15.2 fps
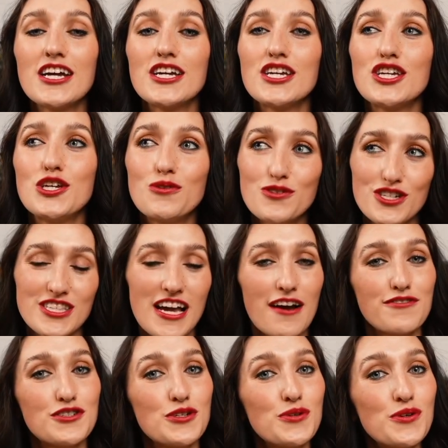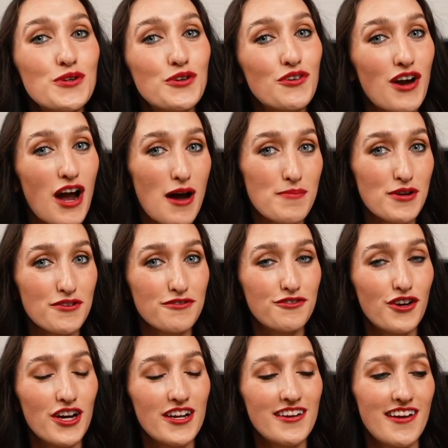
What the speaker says: You just have to grab your foot.